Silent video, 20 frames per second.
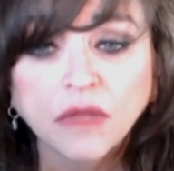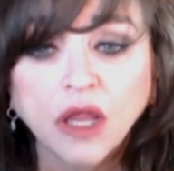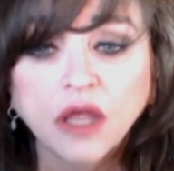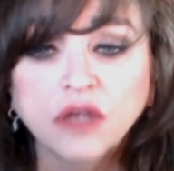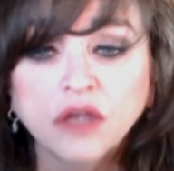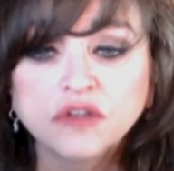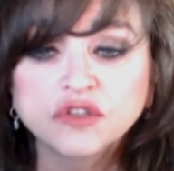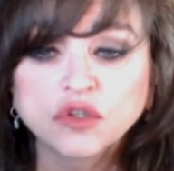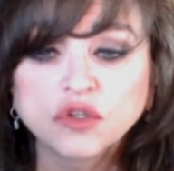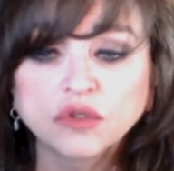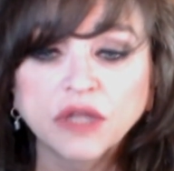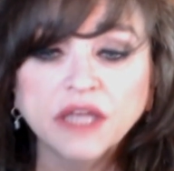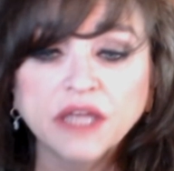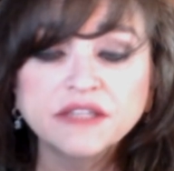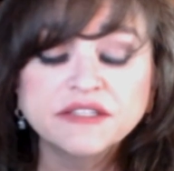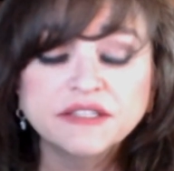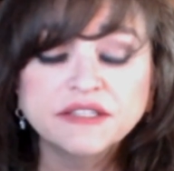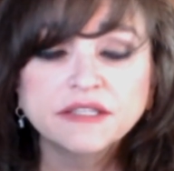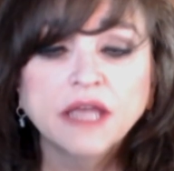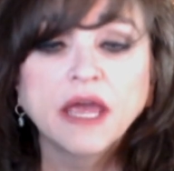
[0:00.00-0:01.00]
So
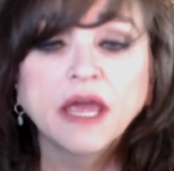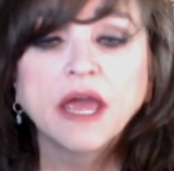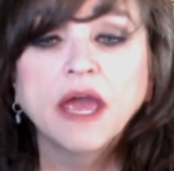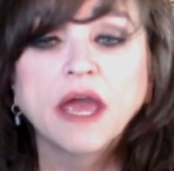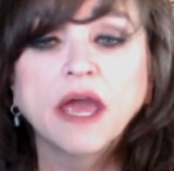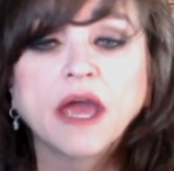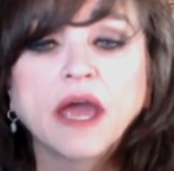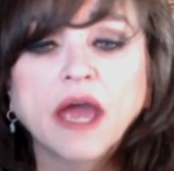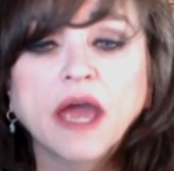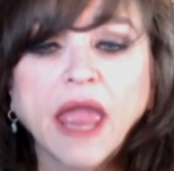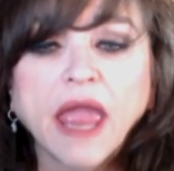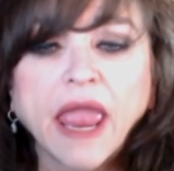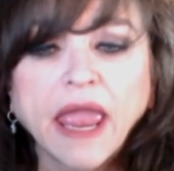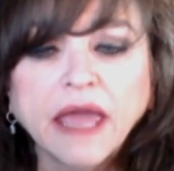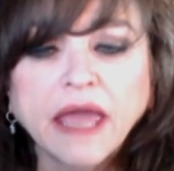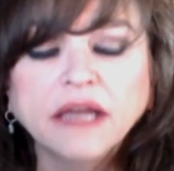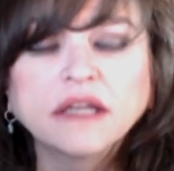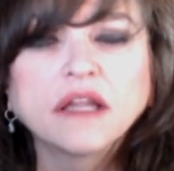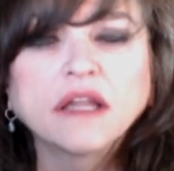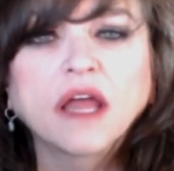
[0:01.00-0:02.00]
let's
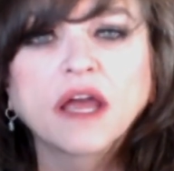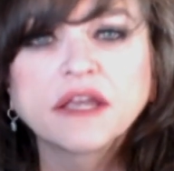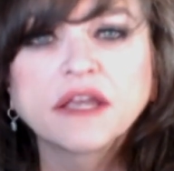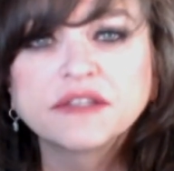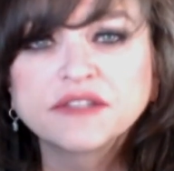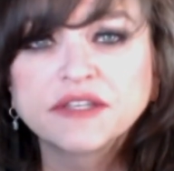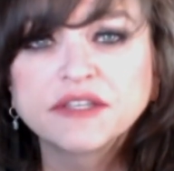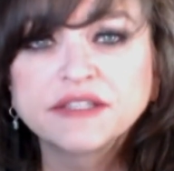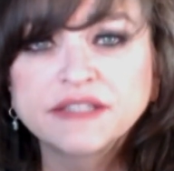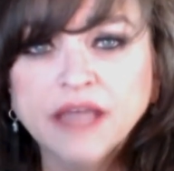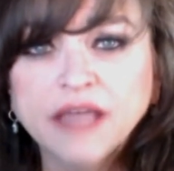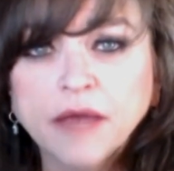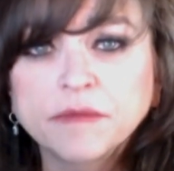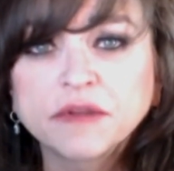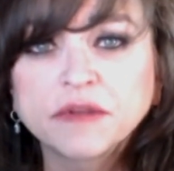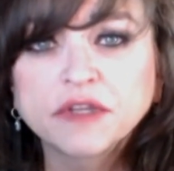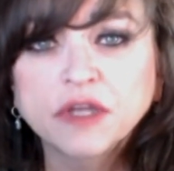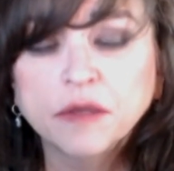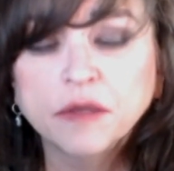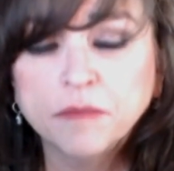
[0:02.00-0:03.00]
analyze the Sabbath
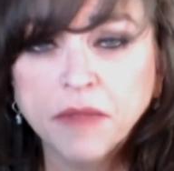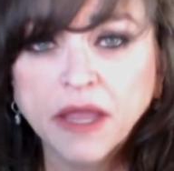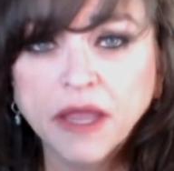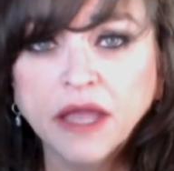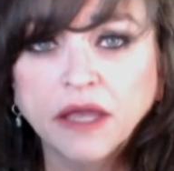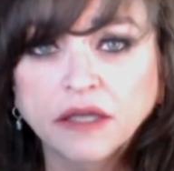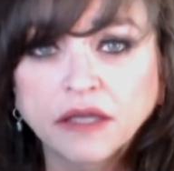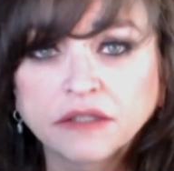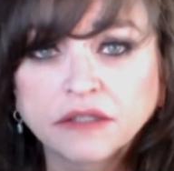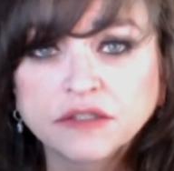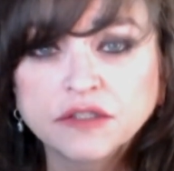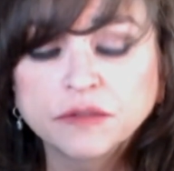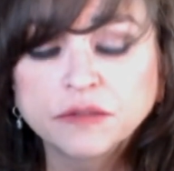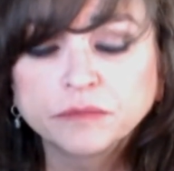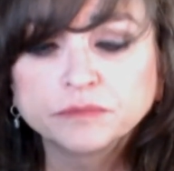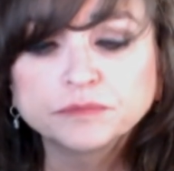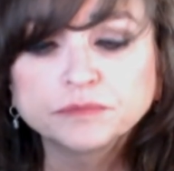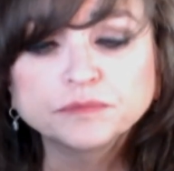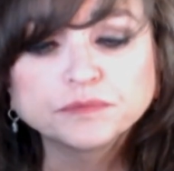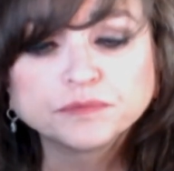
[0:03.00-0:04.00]
command
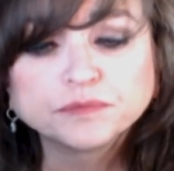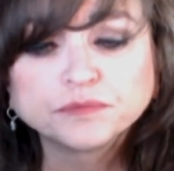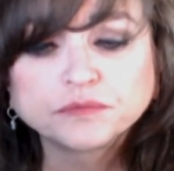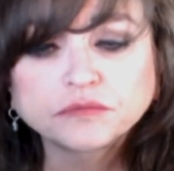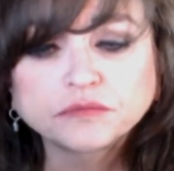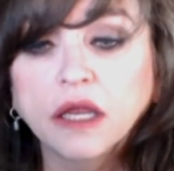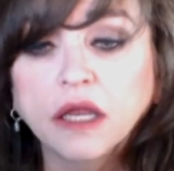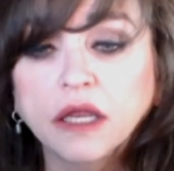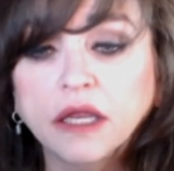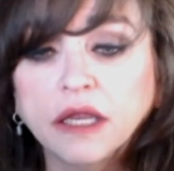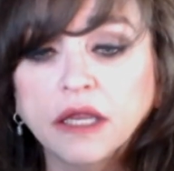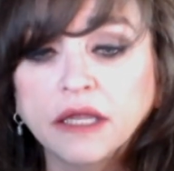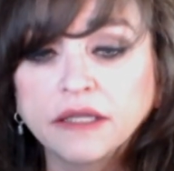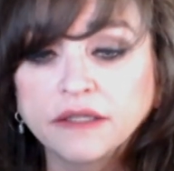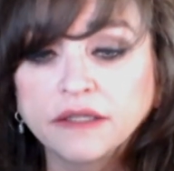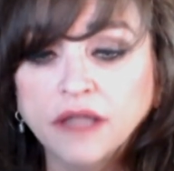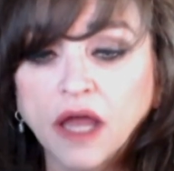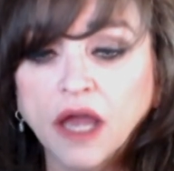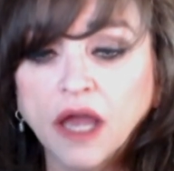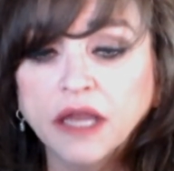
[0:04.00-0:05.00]
in
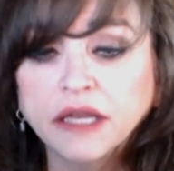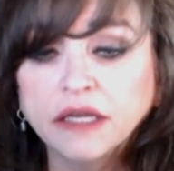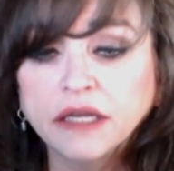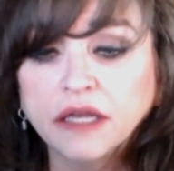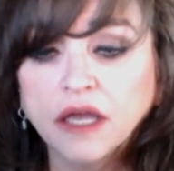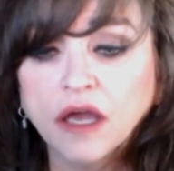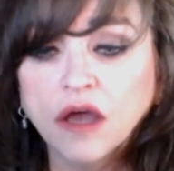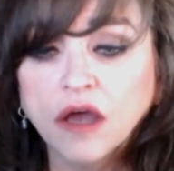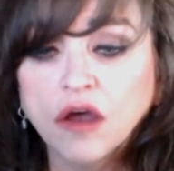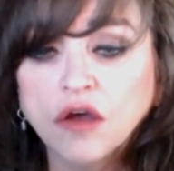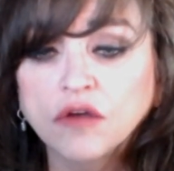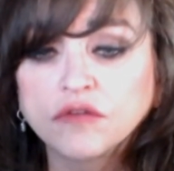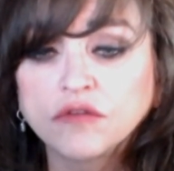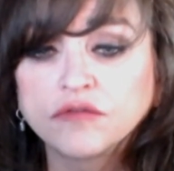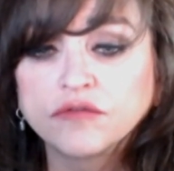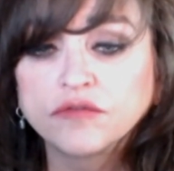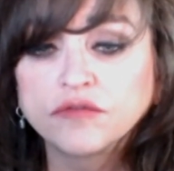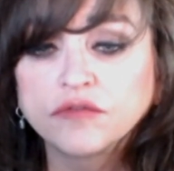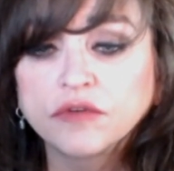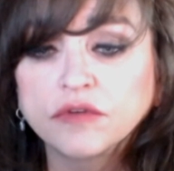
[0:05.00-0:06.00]
light
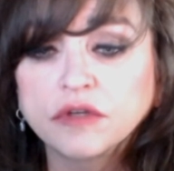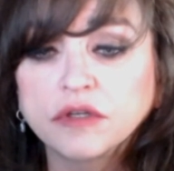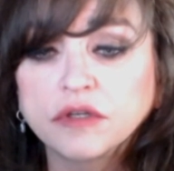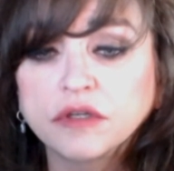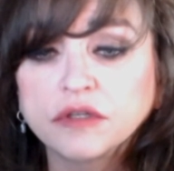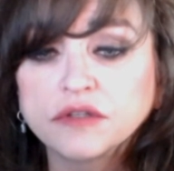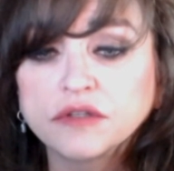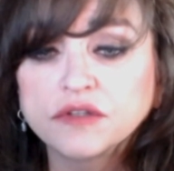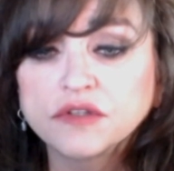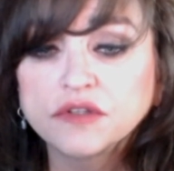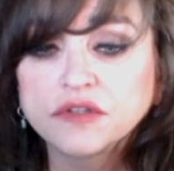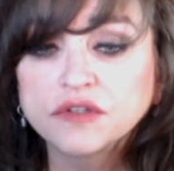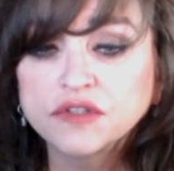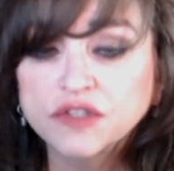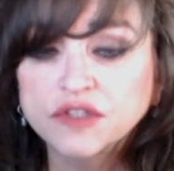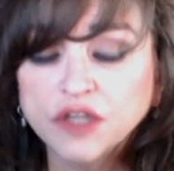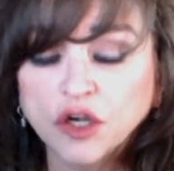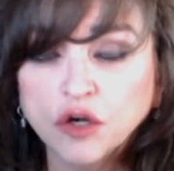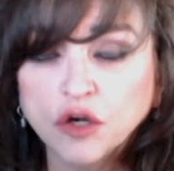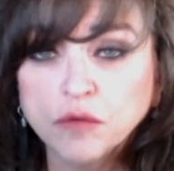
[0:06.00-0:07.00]
of
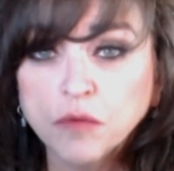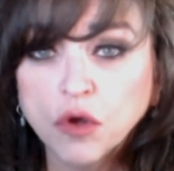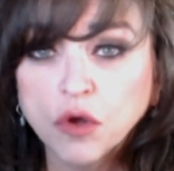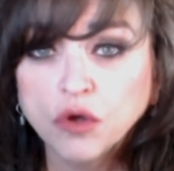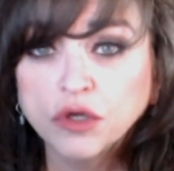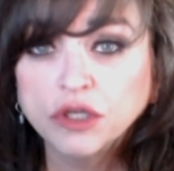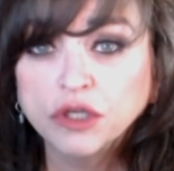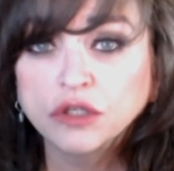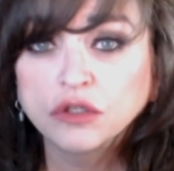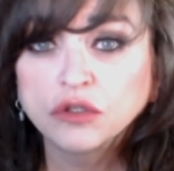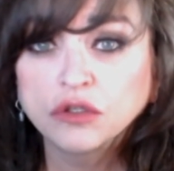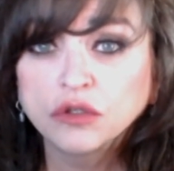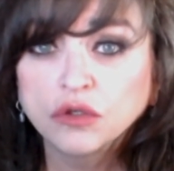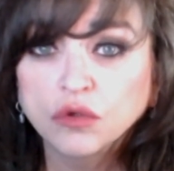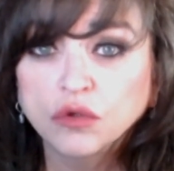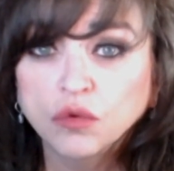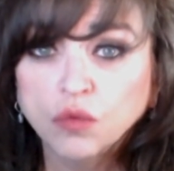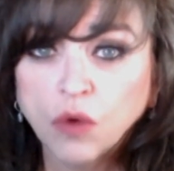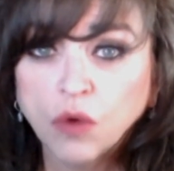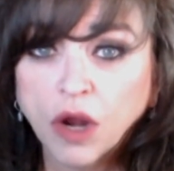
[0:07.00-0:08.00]
ceremonial,
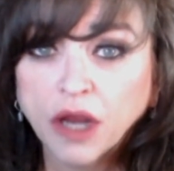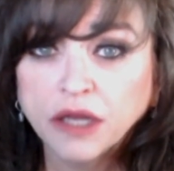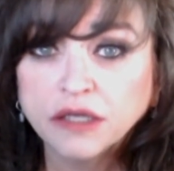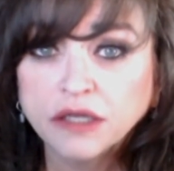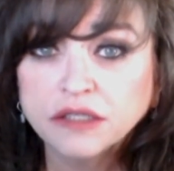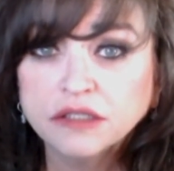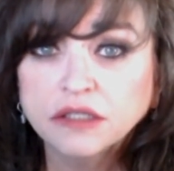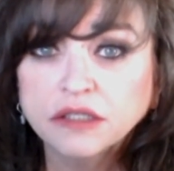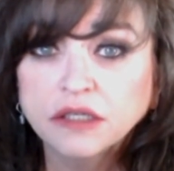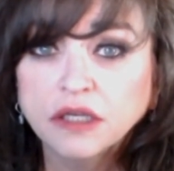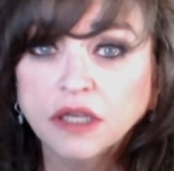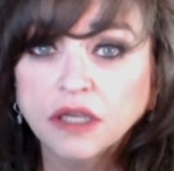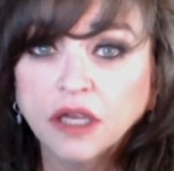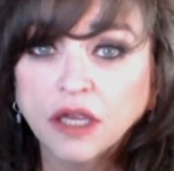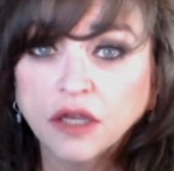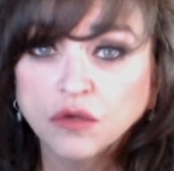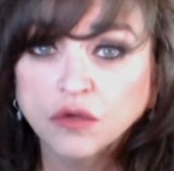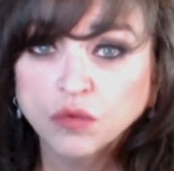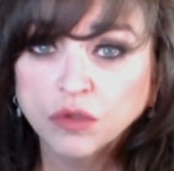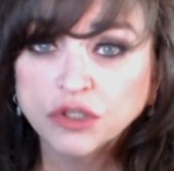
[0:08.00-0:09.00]
rite,
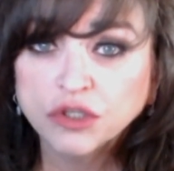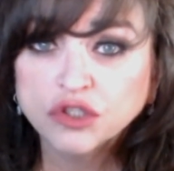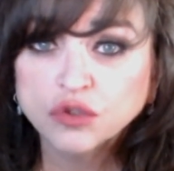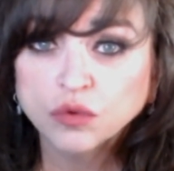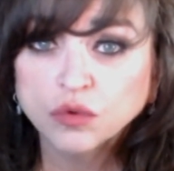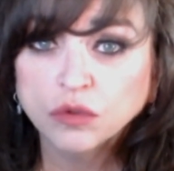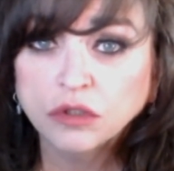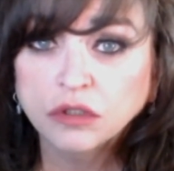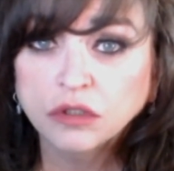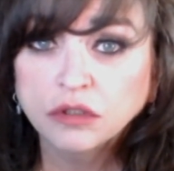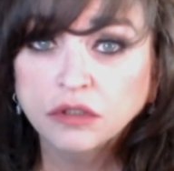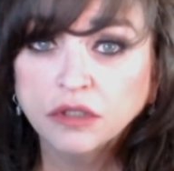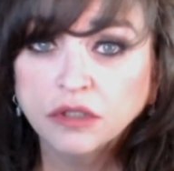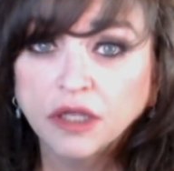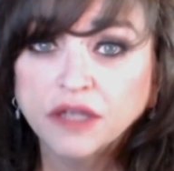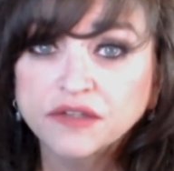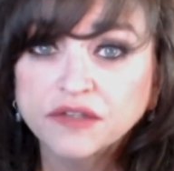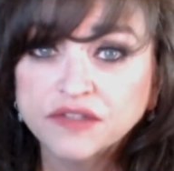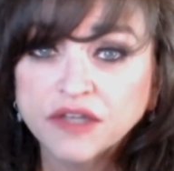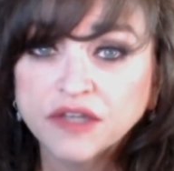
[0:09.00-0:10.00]
and ritual
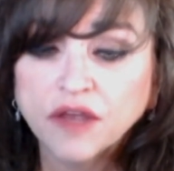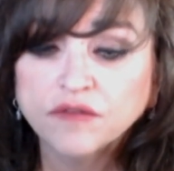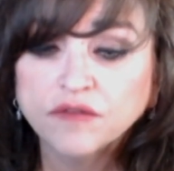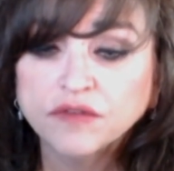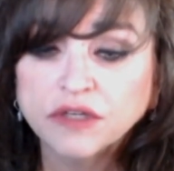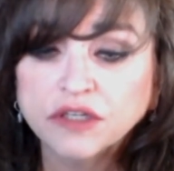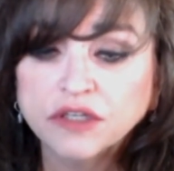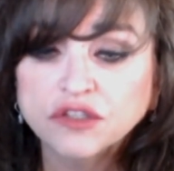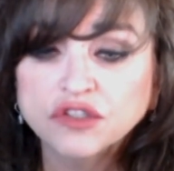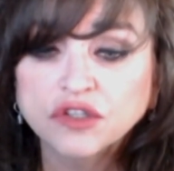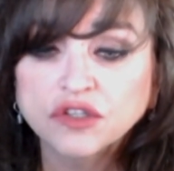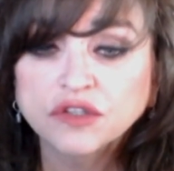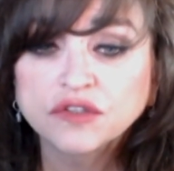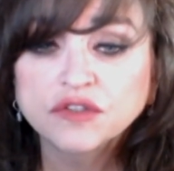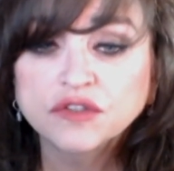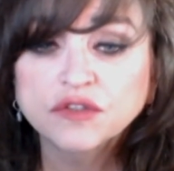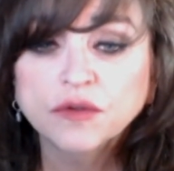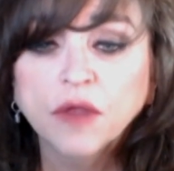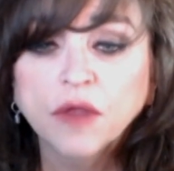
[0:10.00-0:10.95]
as definitions.